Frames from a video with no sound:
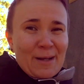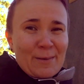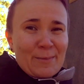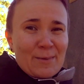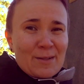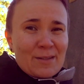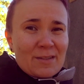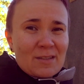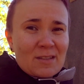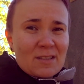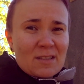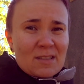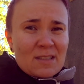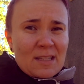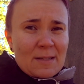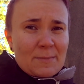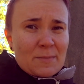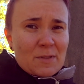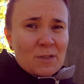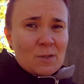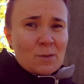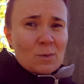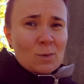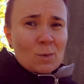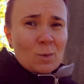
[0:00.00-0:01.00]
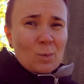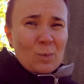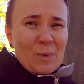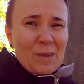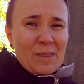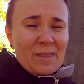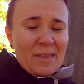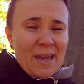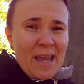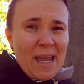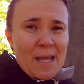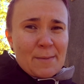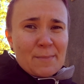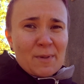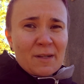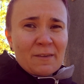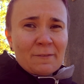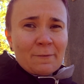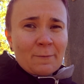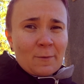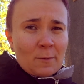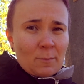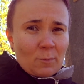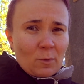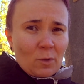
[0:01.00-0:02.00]
I went to the same school with Amen
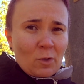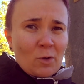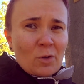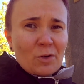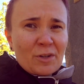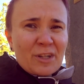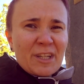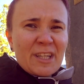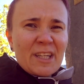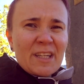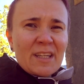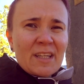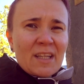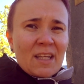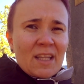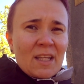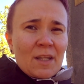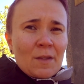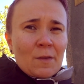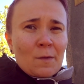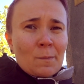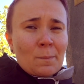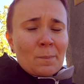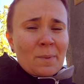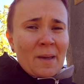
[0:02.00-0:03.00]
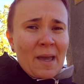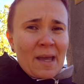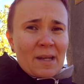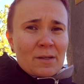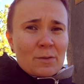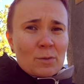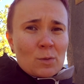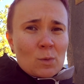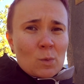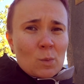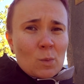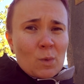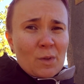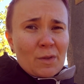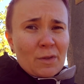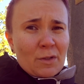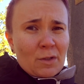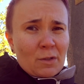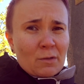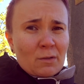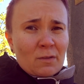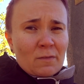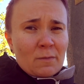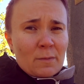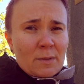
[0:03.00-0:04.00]
from Lordi, the band who won
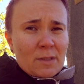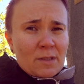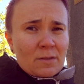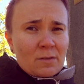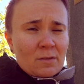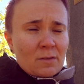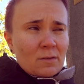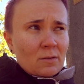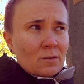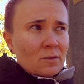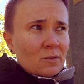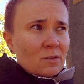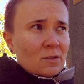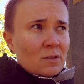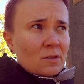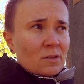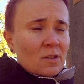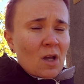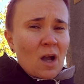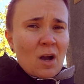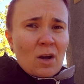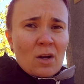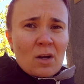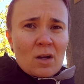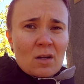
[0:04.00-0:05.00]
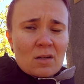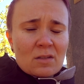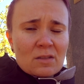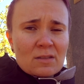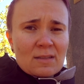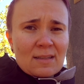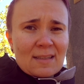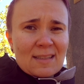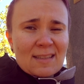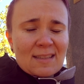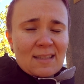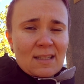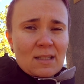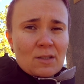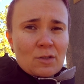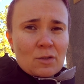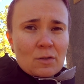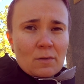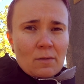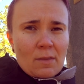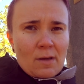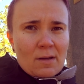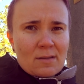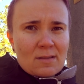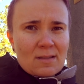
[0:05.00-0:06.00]
the Eurovision Song Contest in
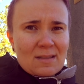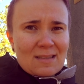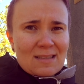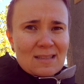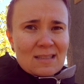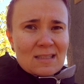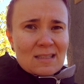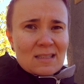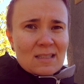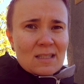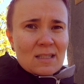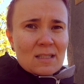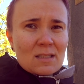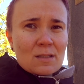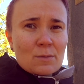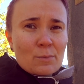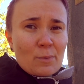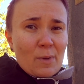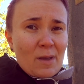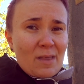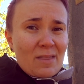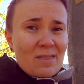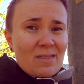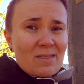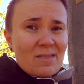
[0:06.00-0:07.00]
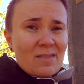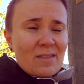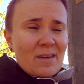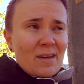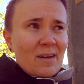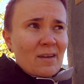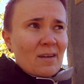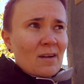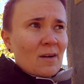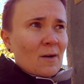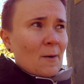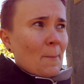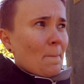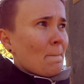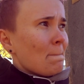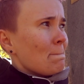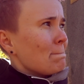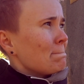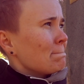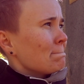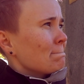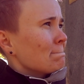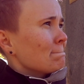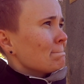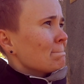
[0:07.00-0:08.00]
2006 with their
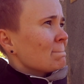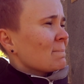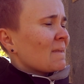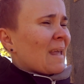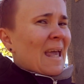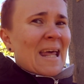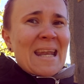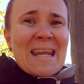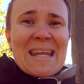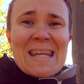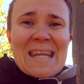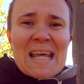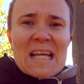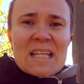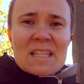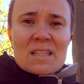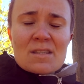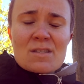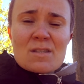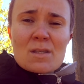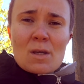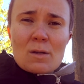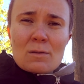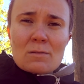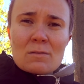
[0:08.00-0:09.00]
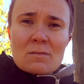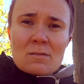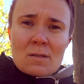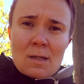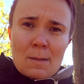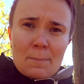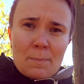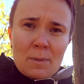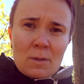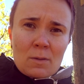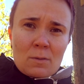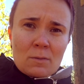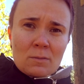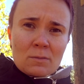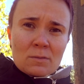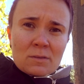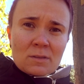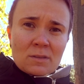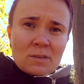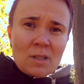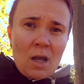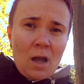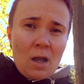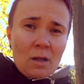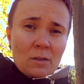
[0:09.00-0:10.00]
not so difficult
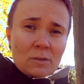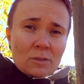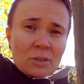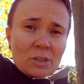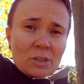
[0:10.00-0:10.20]
song